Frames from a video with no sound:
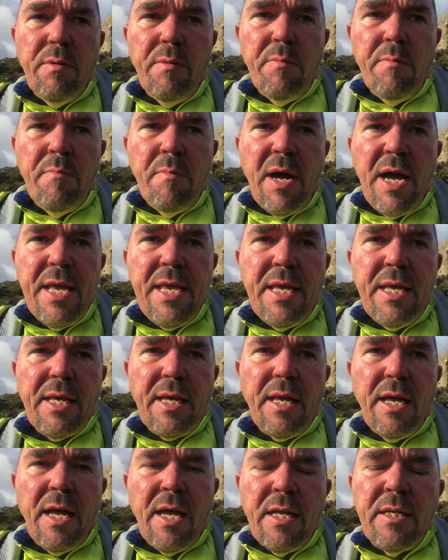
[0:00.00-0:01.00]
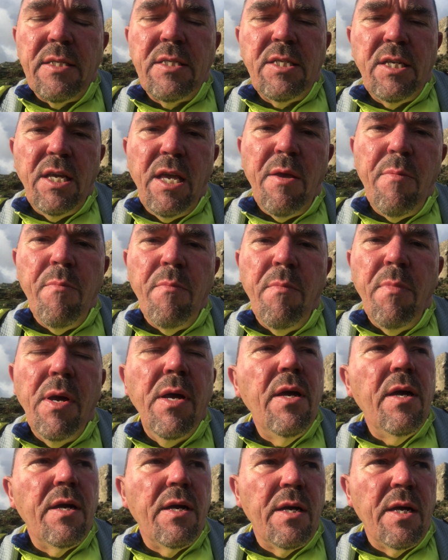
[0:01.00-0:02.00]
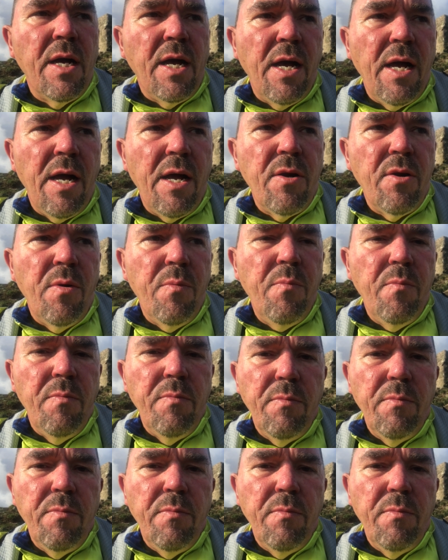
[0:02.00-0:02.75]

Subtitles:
Mike and Tim are